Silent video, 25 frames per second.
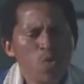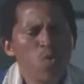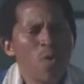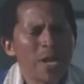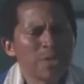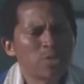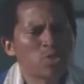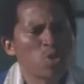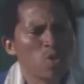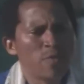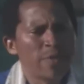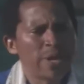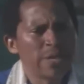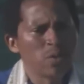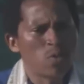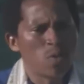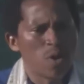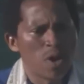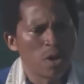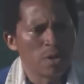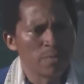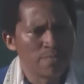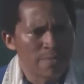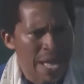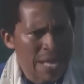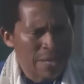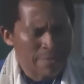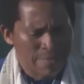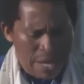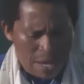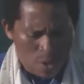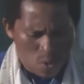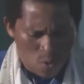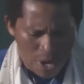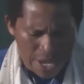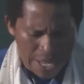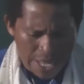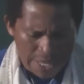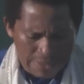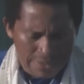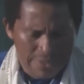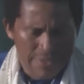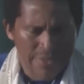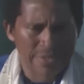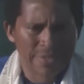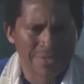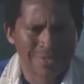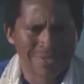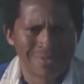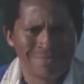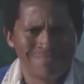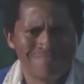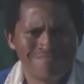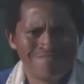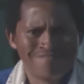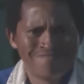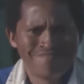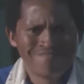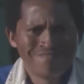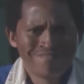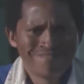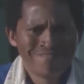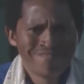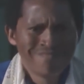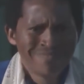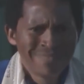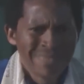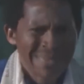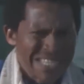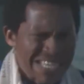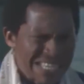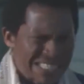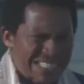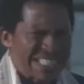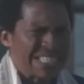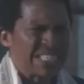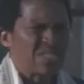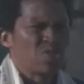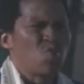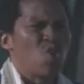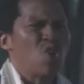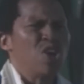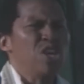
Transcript: viewers all over the world, mark my words. It is